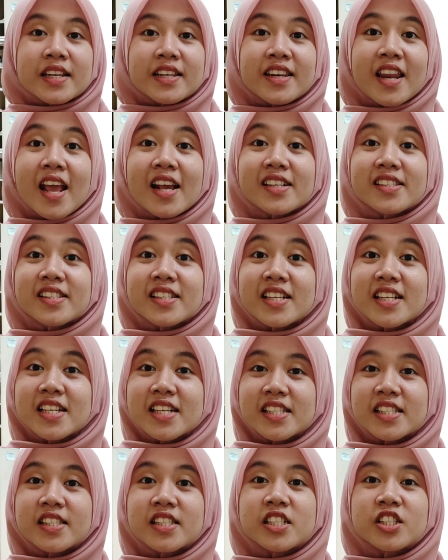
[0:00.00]
Next
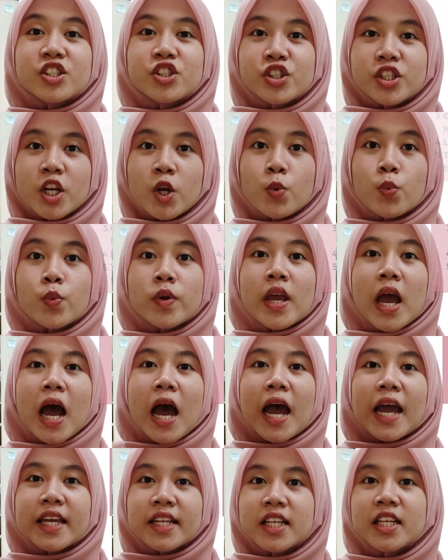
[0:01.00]
is the threat we
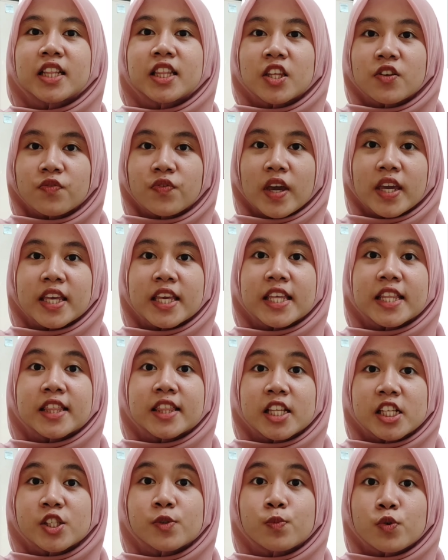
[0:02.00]
identified
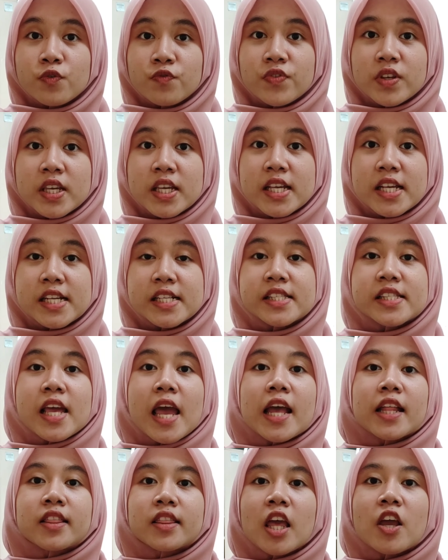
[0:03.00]
in this movie is
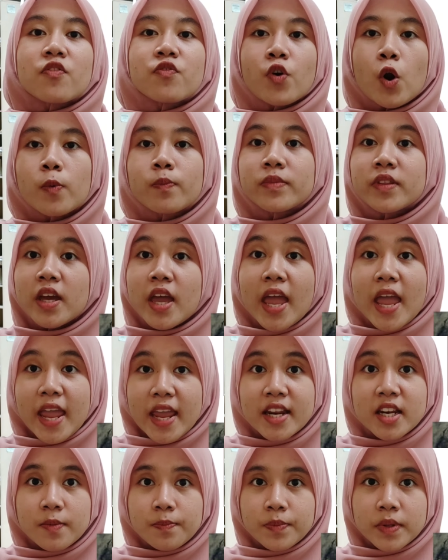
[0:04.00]
attack from the
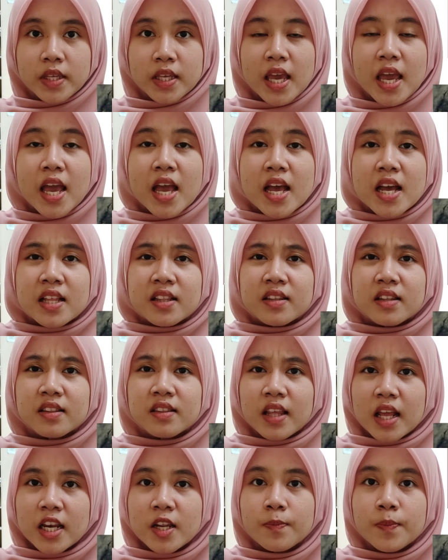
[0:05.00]
enemy. The
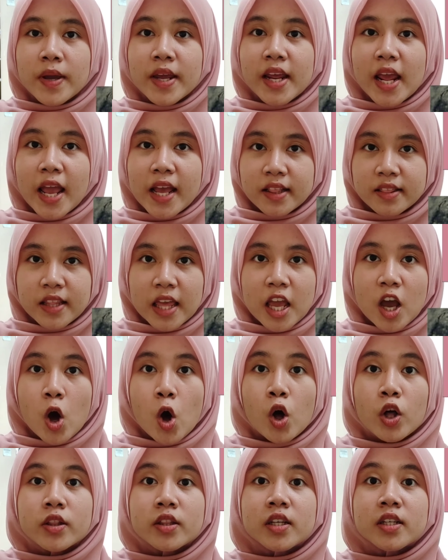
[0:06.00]
Taliban attack
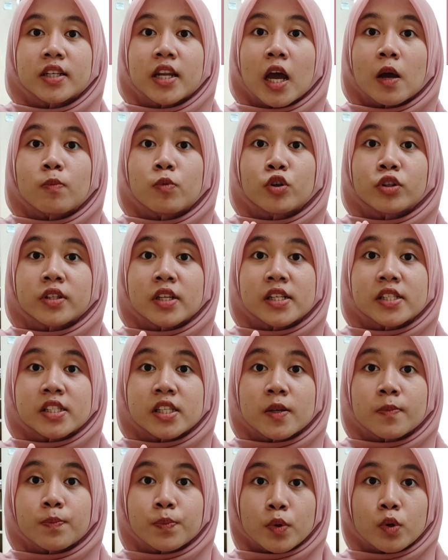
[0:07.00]
on the
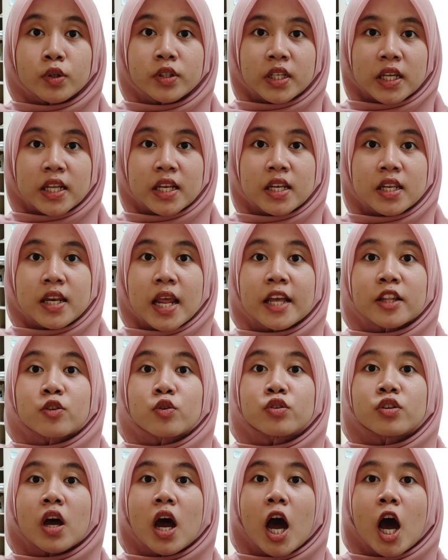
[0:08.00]
WTC building led
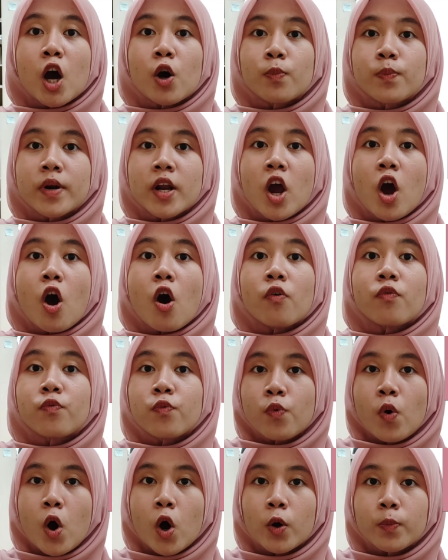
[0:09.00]
to the outbreak of
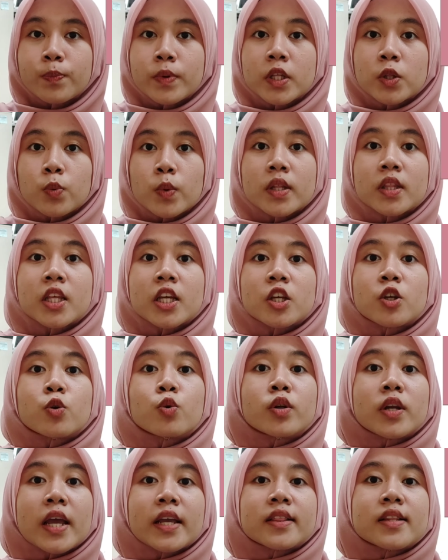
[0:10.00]
war between the
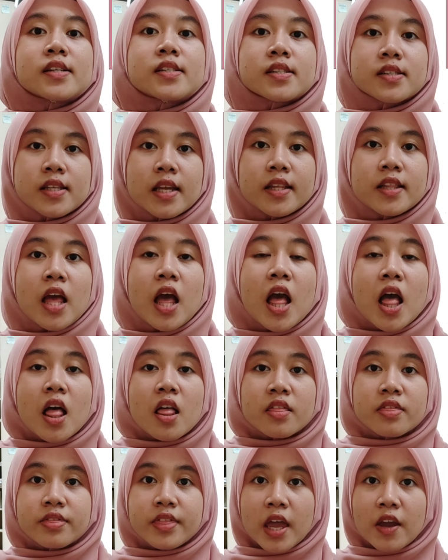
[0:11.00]
United States.
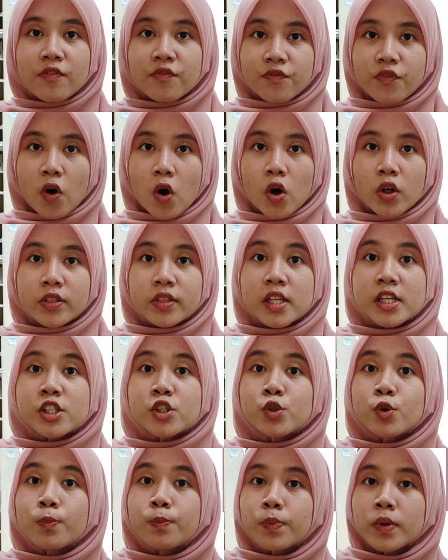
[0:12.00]
Therefore, the
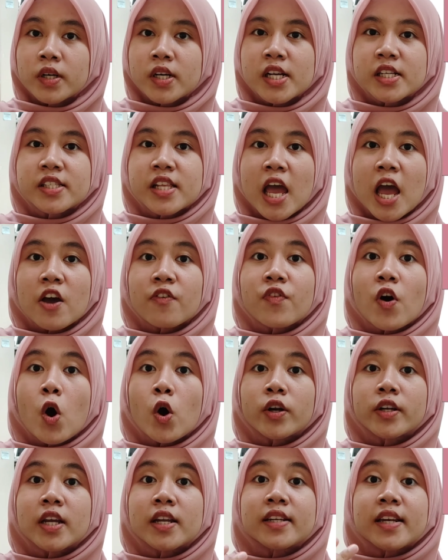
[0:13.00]
superiors have
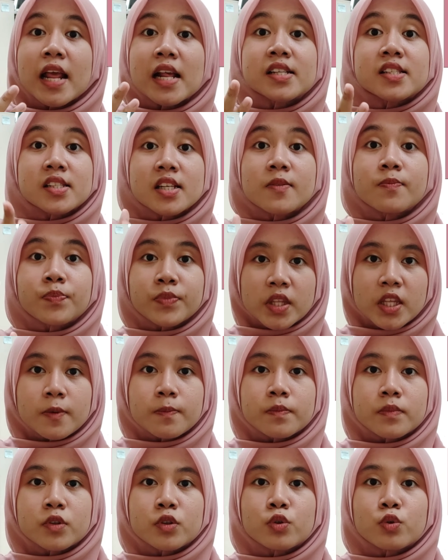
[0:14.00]
ordered Nazer's
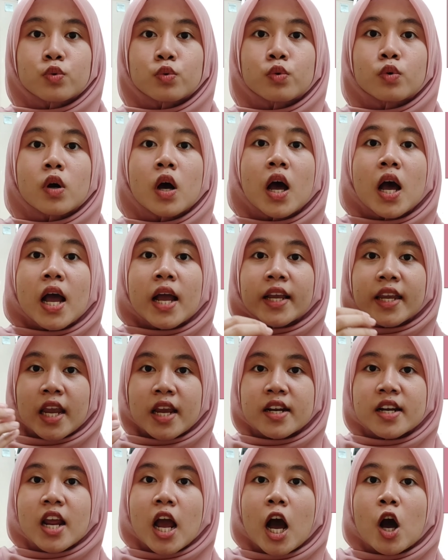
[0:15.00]
team to
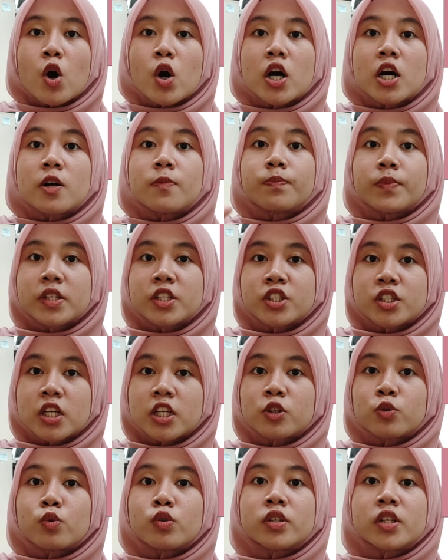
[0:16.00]
carry out a
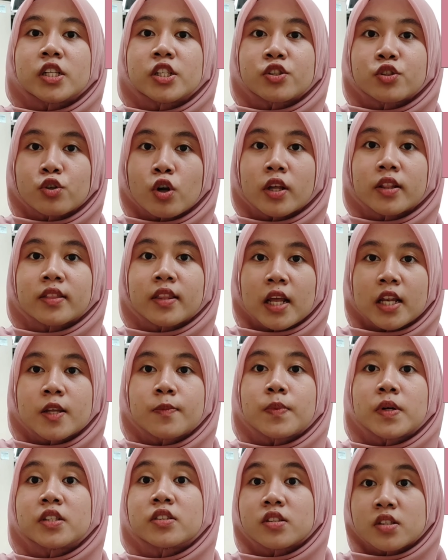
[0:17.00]
mission to destroy
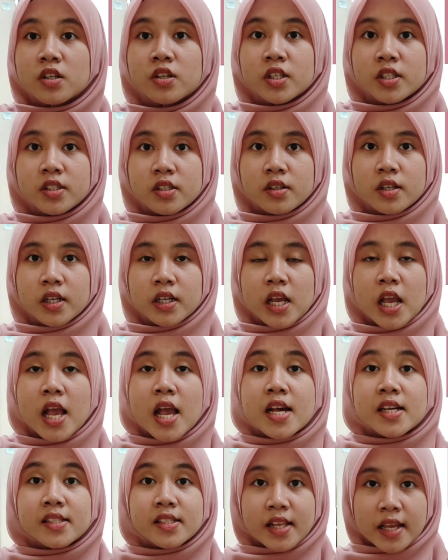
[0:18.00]
Taliban territory.
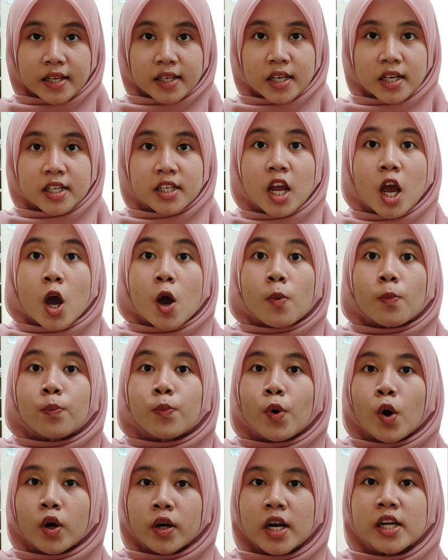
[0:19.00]
Second,
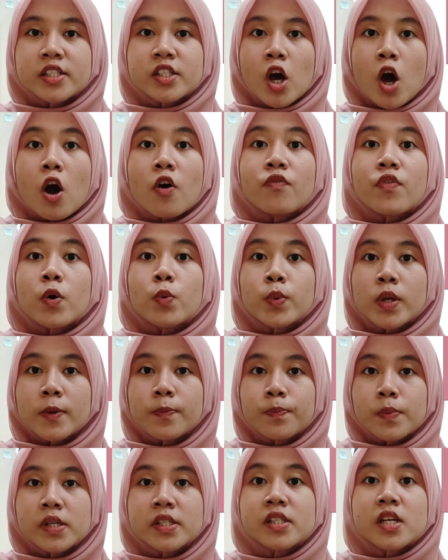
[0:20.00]
progress of
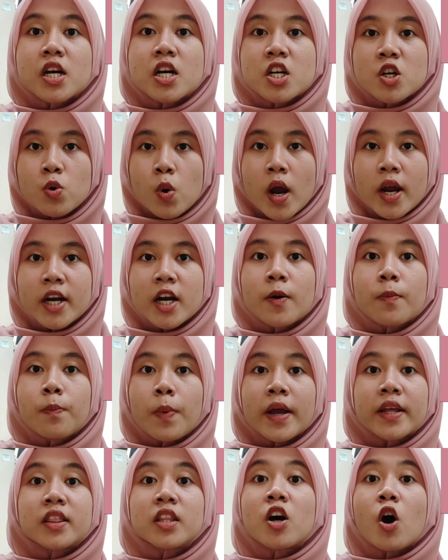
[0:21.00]
weapons
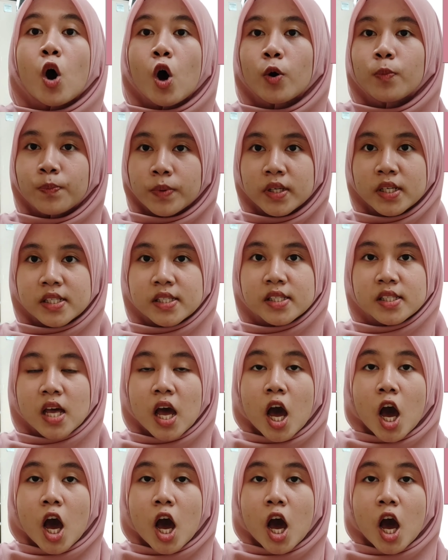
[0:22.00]
acquired by the opponents.